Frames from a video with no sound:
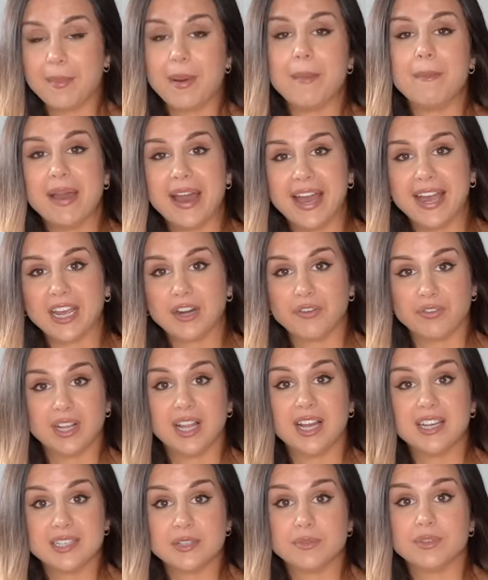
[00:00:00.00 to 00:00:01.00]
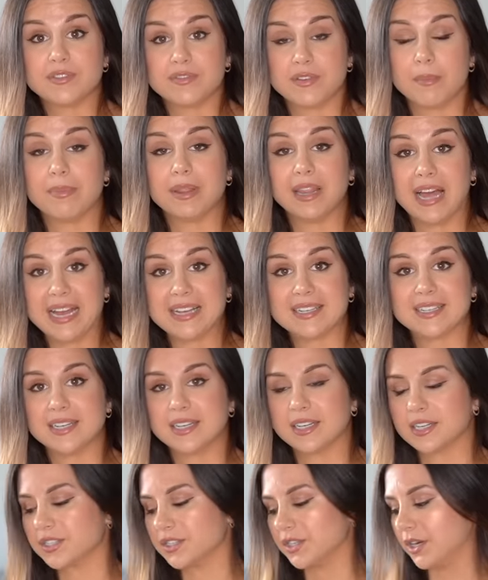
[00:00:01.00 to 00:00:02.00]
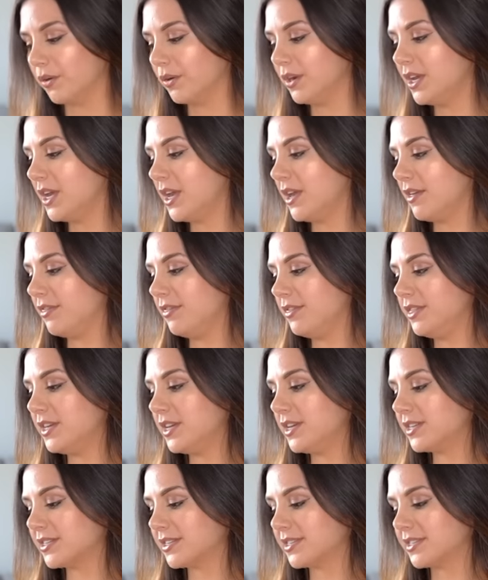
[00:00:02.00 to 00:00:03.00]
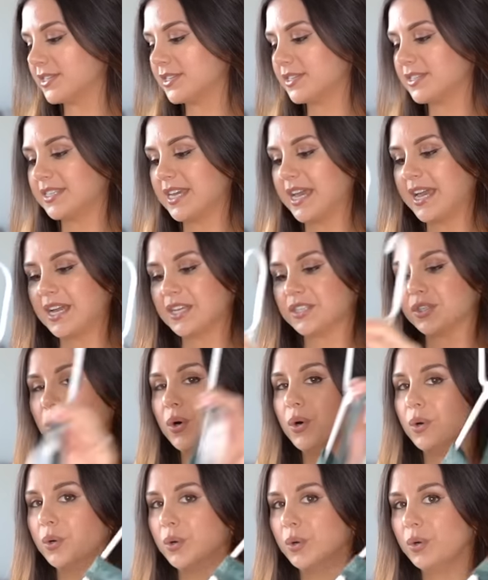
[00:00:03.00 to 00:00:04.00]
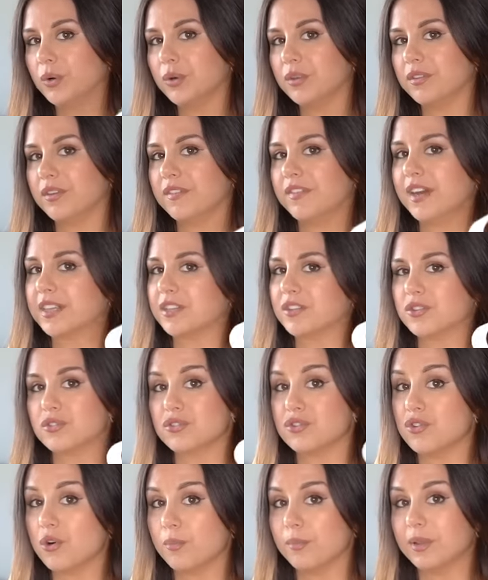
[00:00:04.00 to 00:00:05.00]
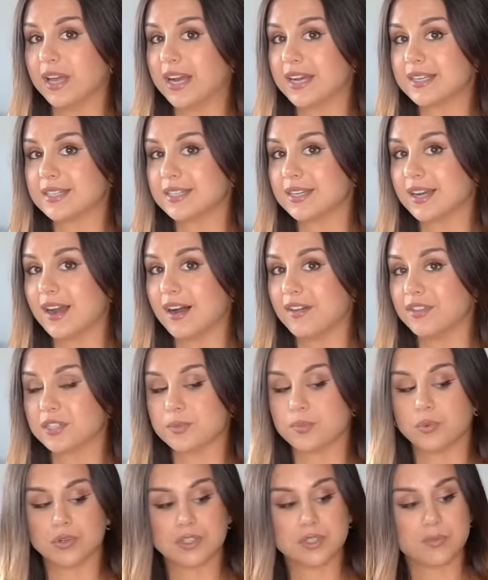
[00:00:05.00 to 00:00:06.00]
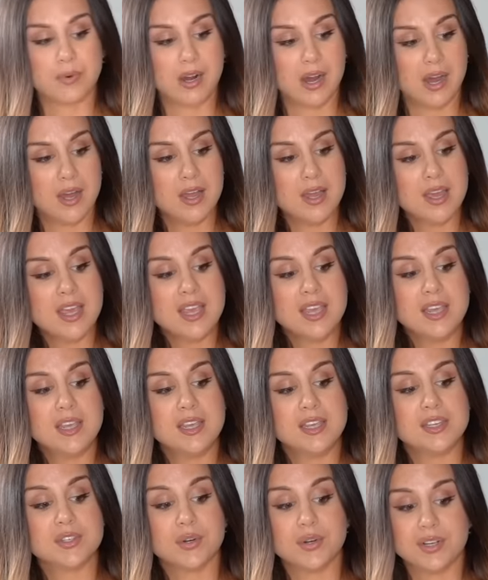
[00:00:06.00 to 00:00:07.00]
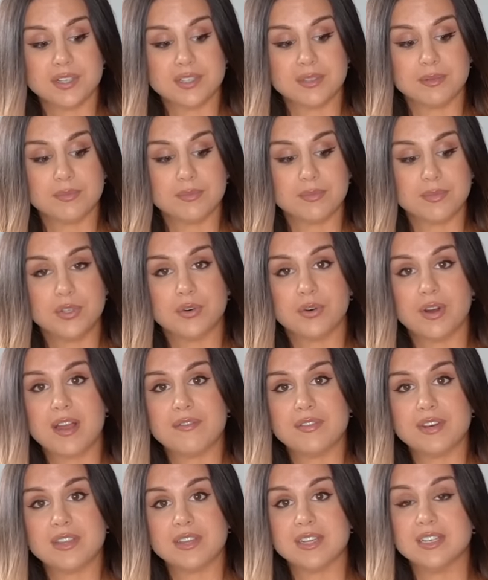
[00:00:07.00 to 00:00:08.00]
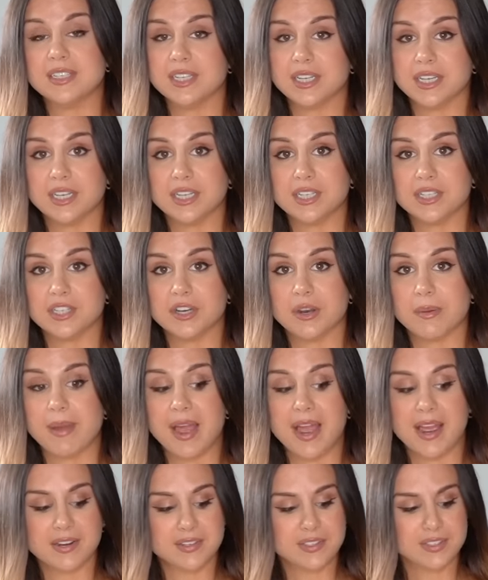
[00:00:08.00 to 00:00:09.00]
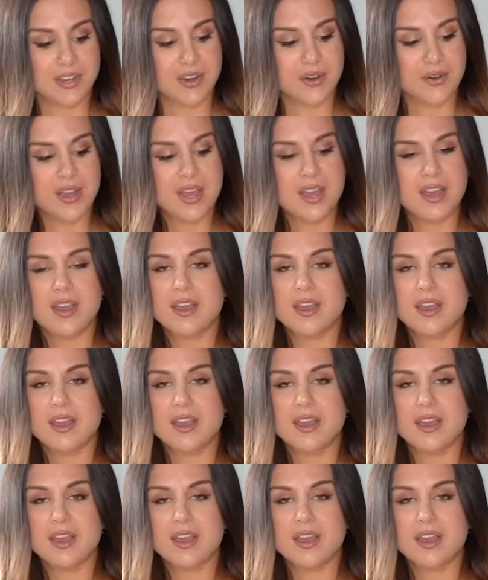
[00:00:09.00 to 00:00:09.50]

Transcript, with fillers: on my back and realized it was from plastic. So this set as a whole, the fact that there's no plastic on the sports bra is awesome. You don't have anything digging into your back. So